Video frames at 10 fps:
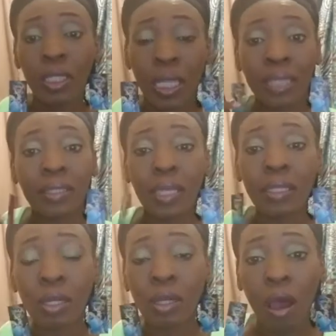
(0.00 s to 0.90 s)
like, they
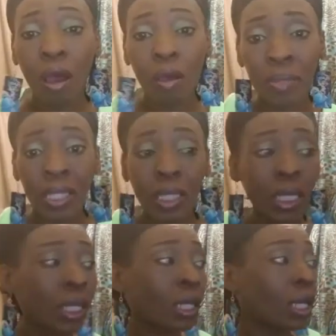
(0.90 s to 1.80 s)
can call me
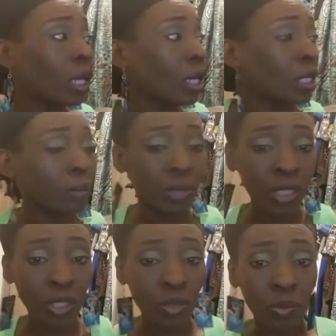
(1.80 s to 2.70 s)
and
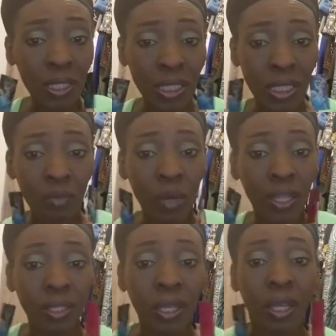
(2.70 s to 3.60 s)
Mister will be sitting
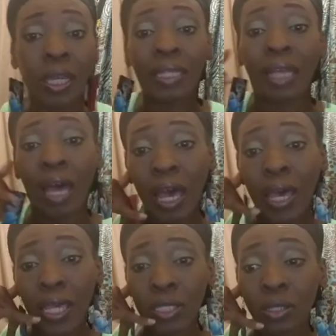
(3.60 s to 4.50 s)
right there and
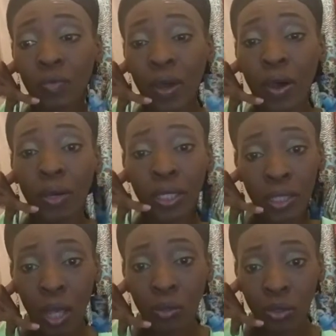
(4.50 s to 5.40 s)
I'll answer the phone and
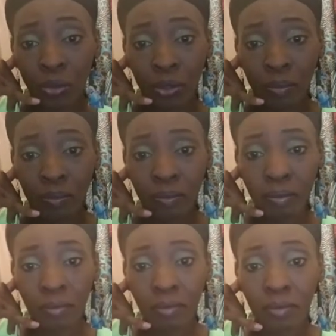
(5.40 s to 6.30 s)
talk to him.
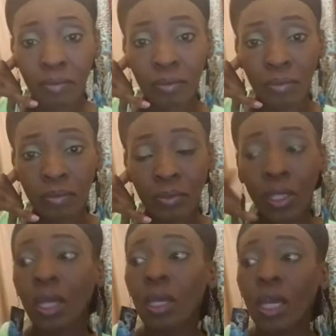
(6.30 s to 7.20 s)

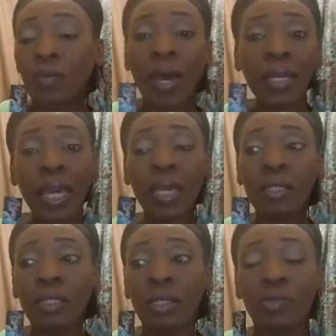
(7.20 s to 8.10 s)
If I
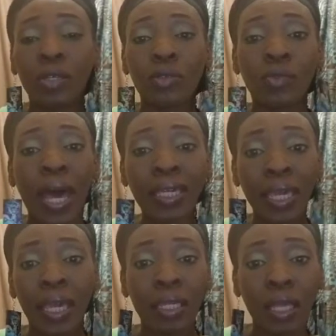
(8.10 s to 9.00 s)

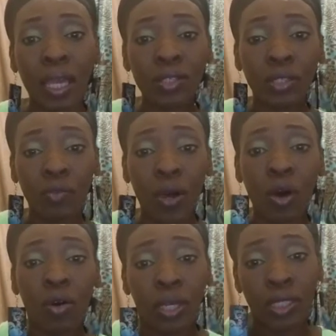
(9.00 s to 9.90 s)
can't answer the
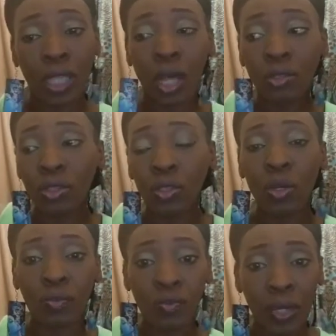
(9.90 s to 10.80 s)
phone and talk to
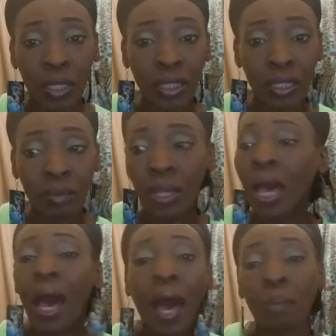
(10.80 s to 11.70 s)
you in front of them,
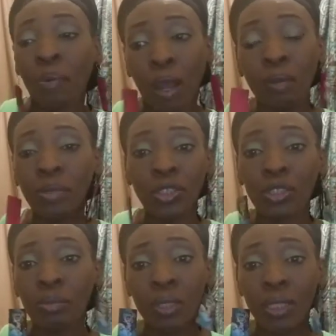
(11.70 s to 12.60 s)
I probably
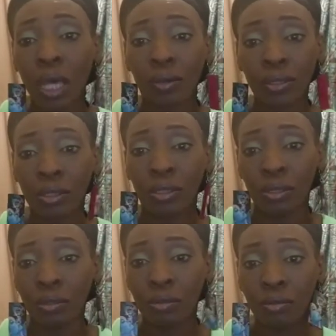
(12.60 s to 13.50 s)
shouldn't be talking to
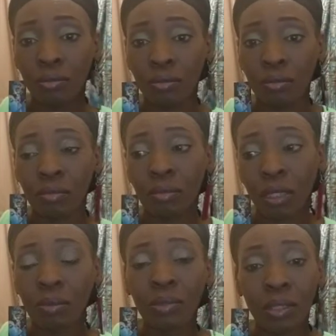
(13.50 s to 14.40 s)
you.
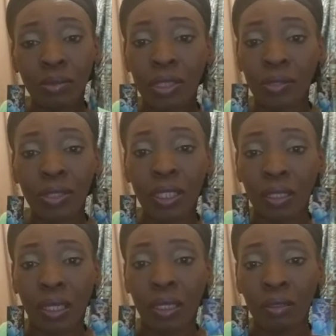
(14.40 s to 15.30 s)
I'm just gonna
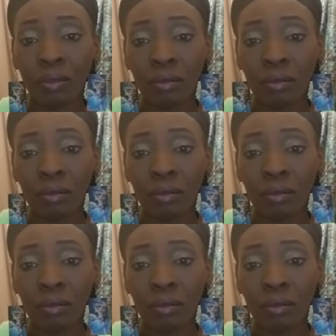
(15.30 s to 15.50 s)
say that.